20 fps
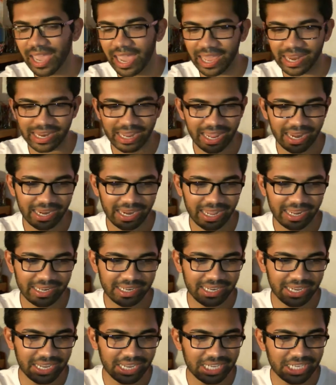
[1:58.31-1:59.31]

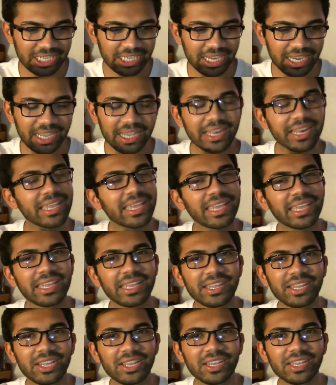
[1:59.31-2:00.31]
and
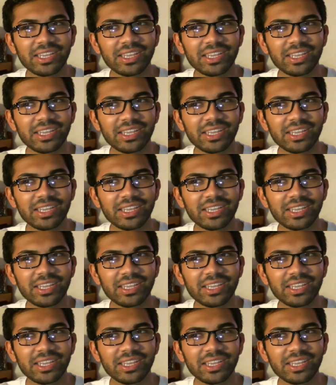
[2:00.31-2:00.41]
jingling